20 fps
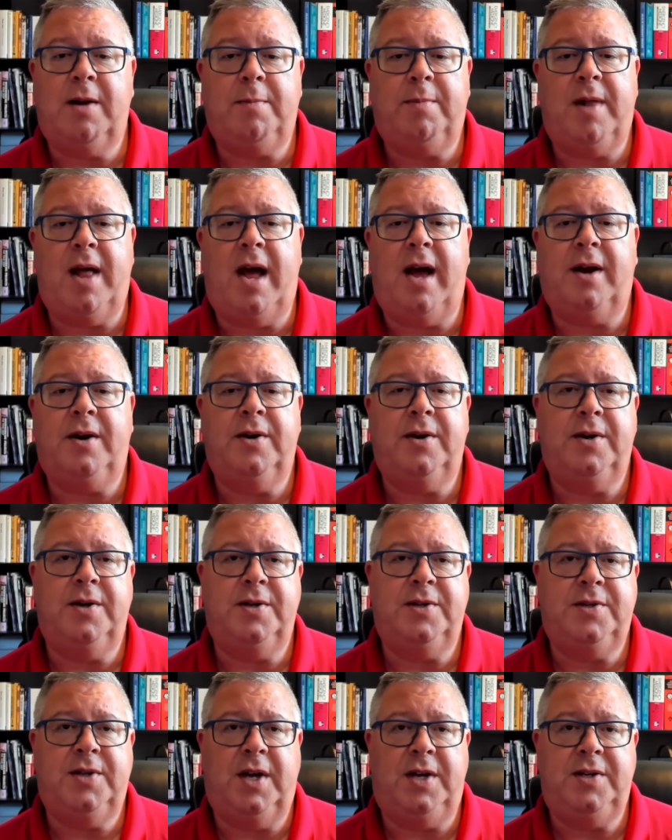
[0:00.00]

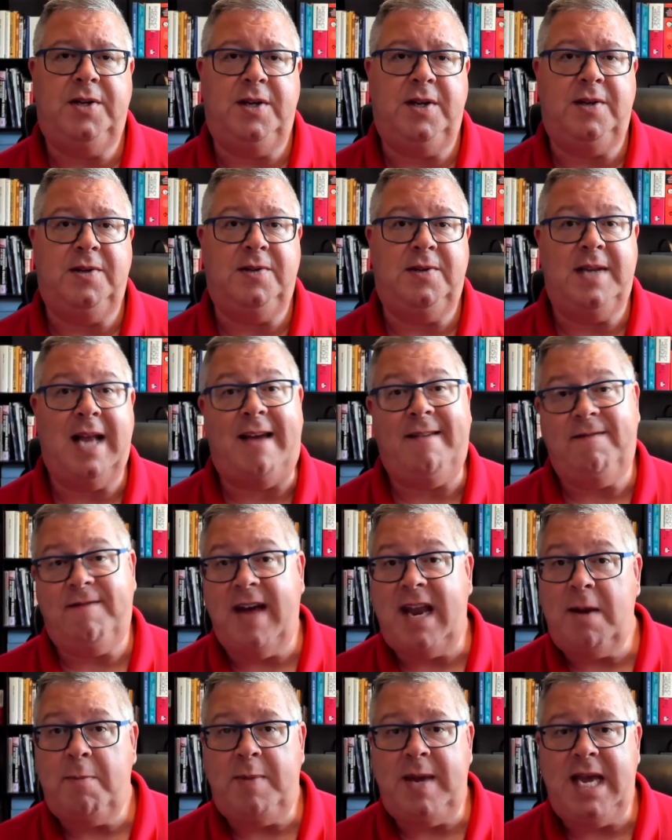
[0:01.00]
blockers such as
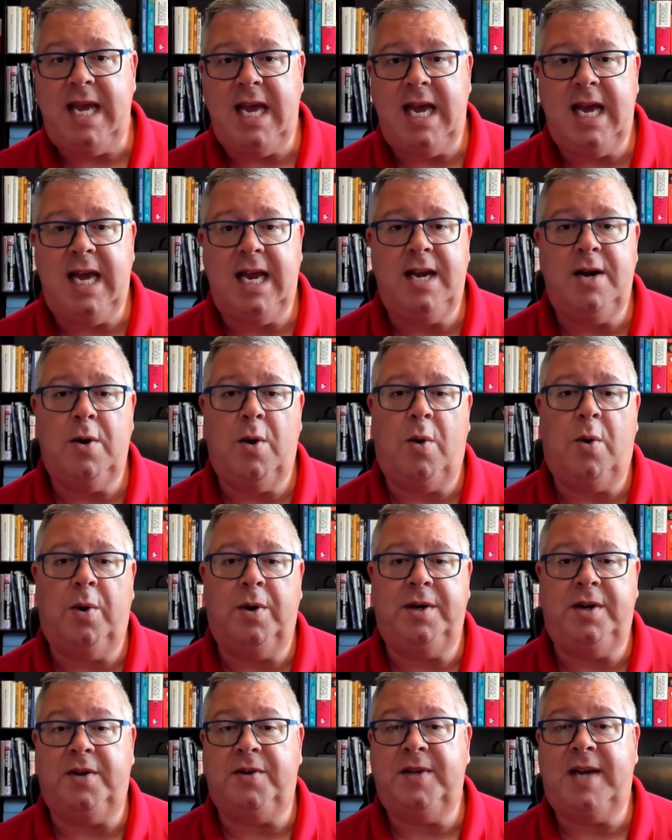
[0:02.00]
nifedipine or
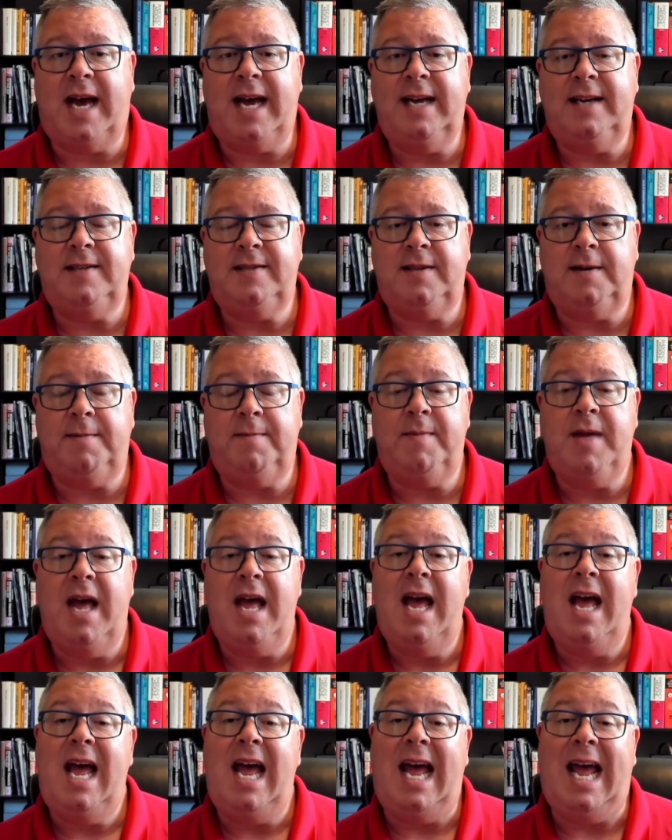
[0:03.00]
diltiazem,
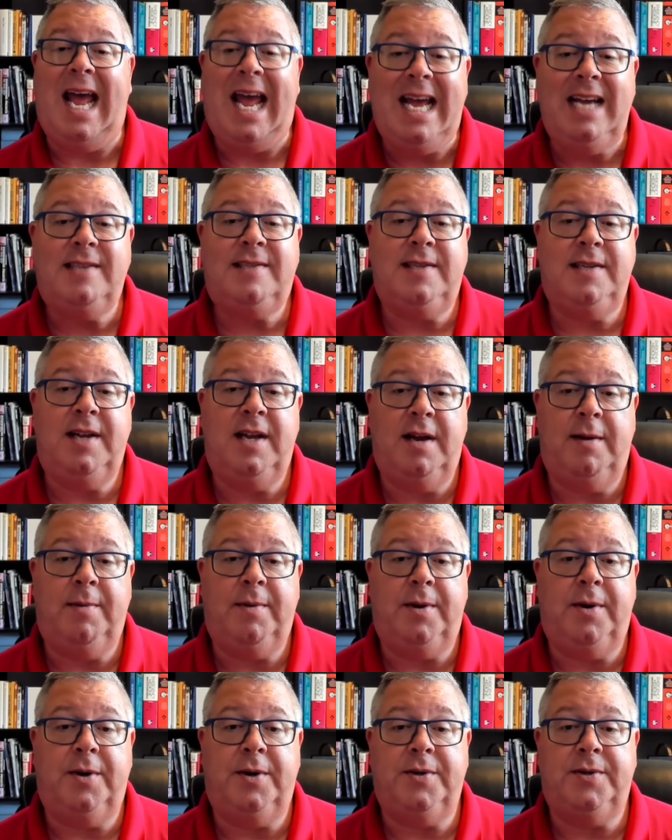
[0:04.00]
ACE
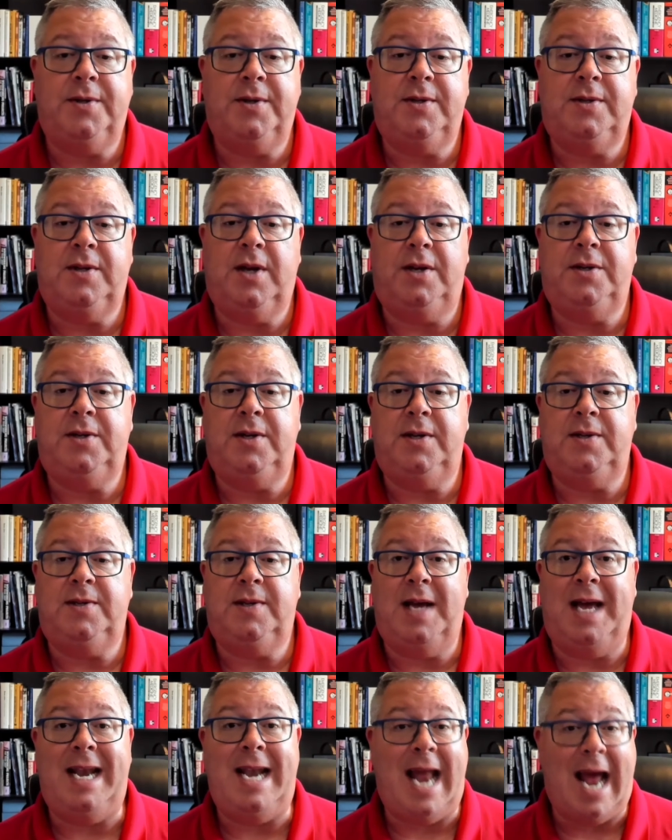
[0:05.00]
inhibitors such as
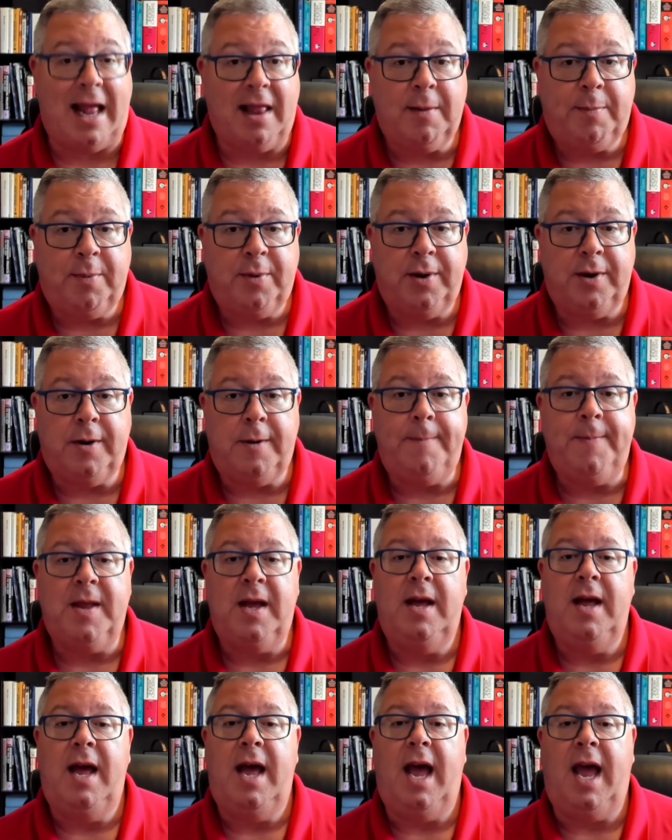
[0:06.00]
enalapril,
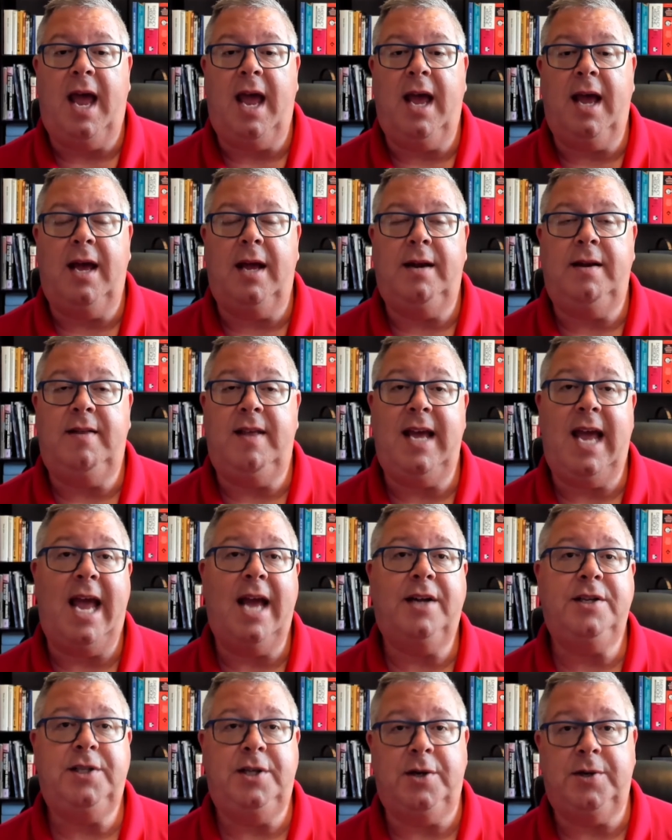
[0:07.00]
and the
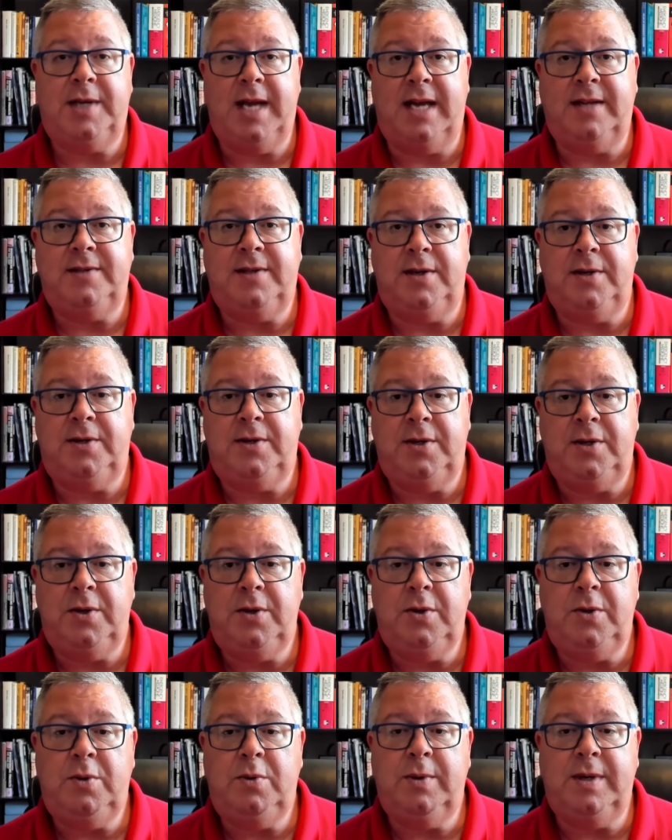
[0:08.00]
angiotensin
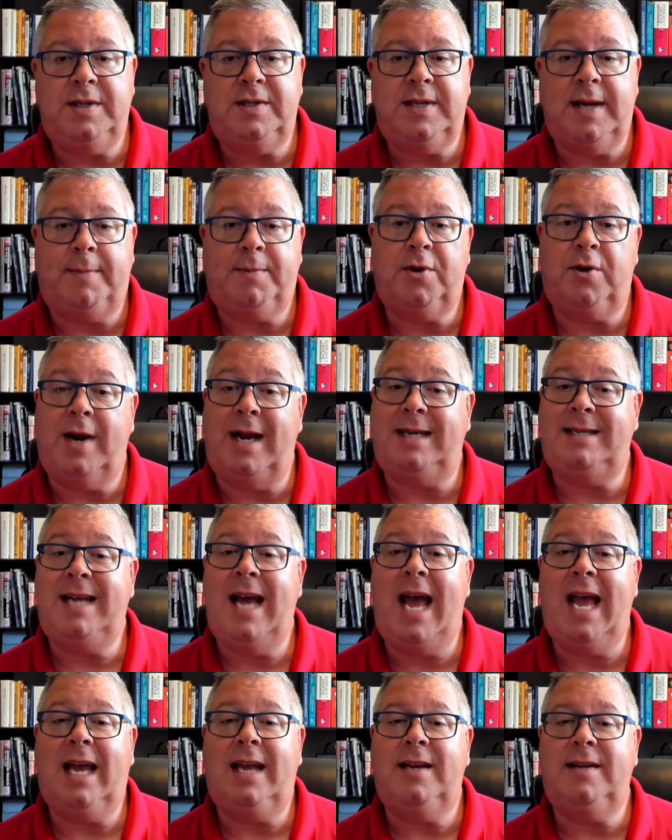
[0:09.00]
II receptor
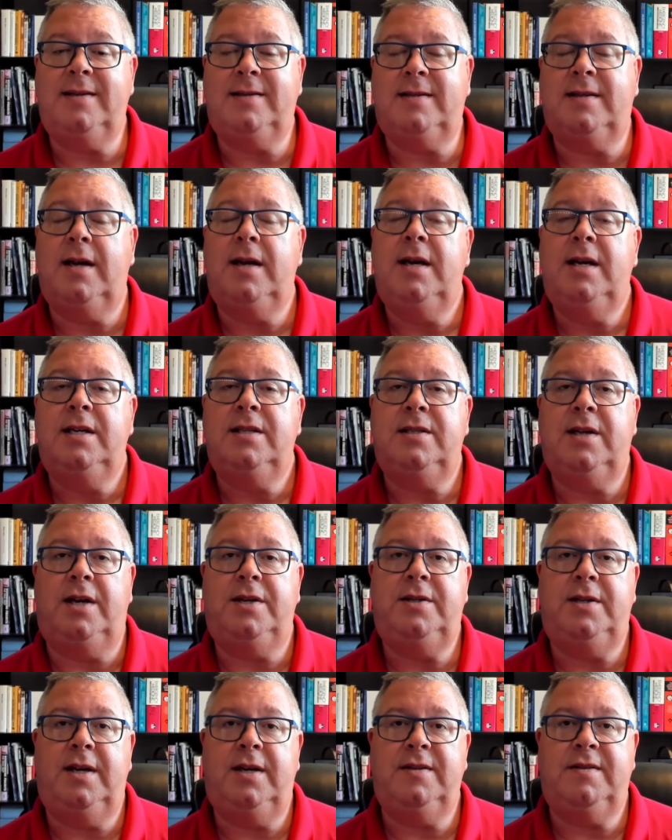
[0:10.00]
antagonists
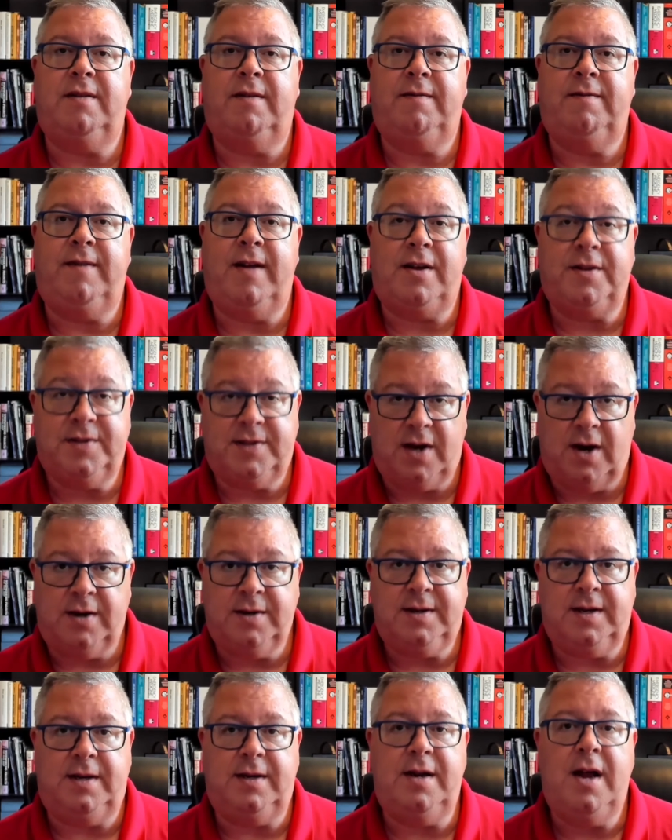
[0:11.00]
such as
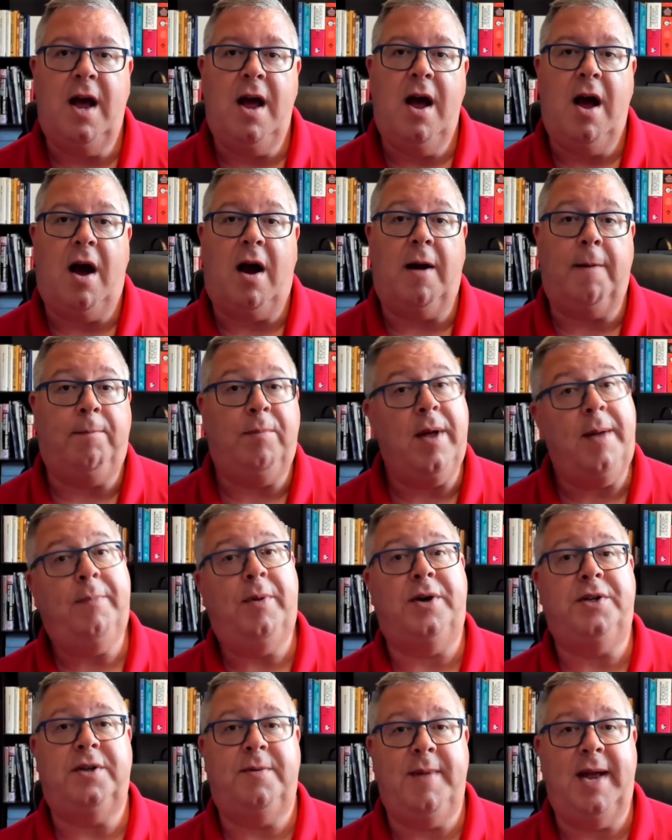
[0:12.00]
valsartan are blood
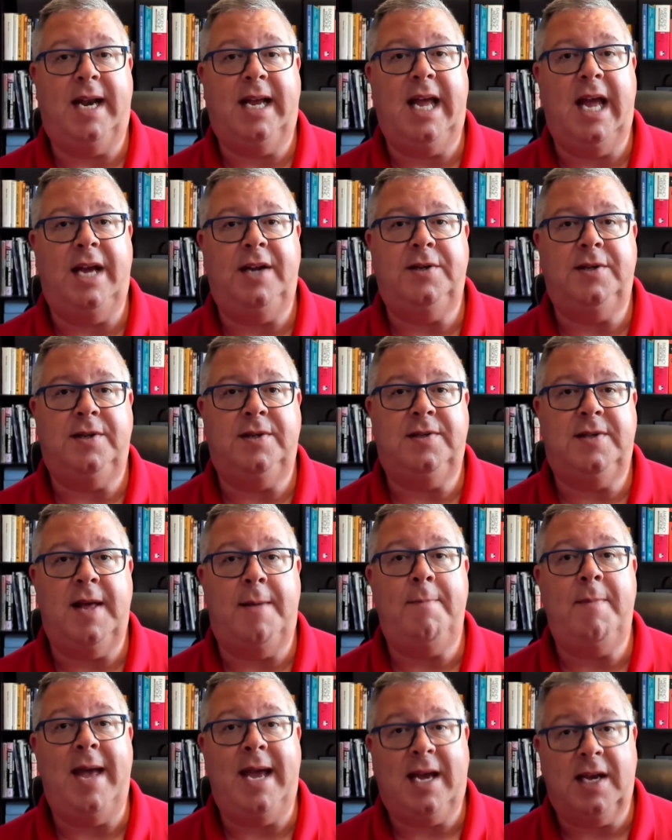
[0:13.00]
pressure medications
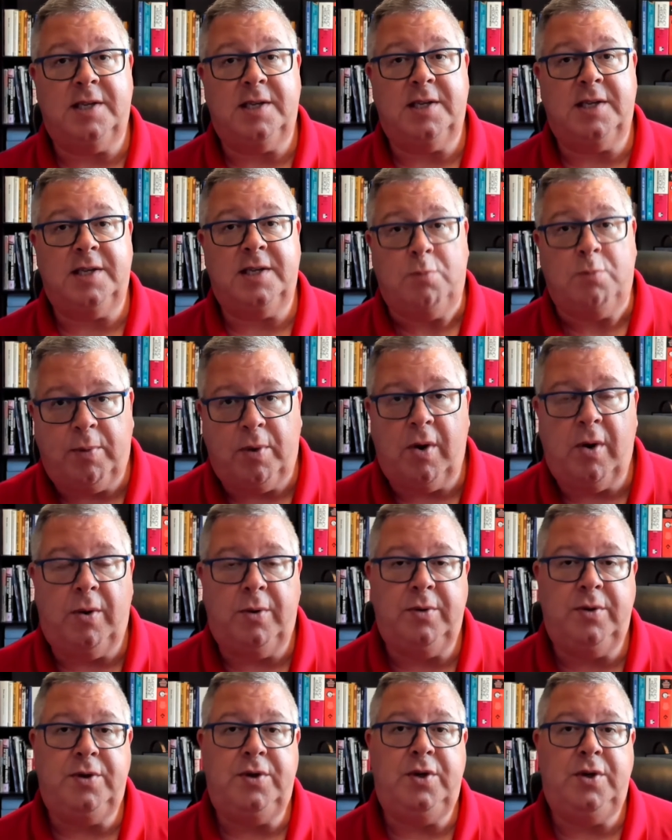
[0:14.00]
that make us more
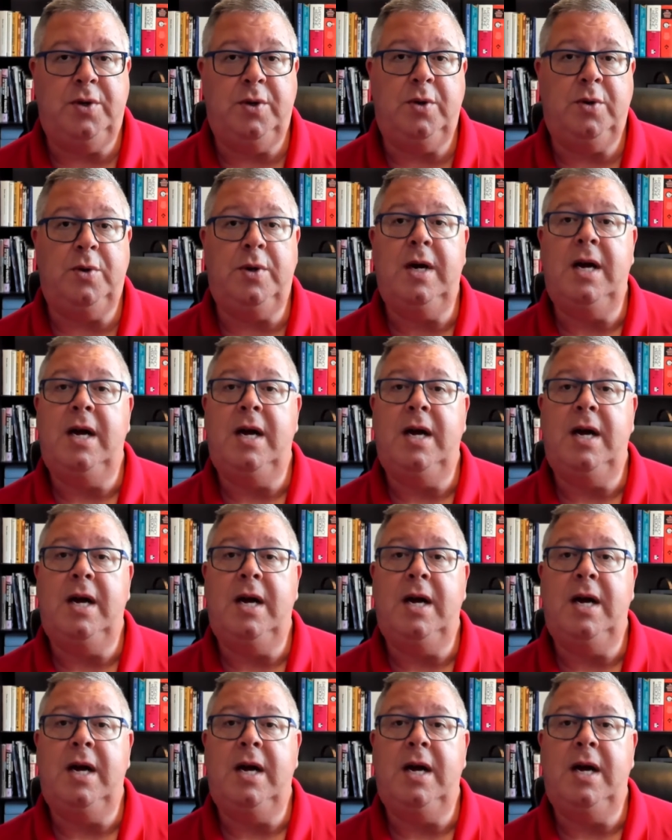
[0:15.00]
prone to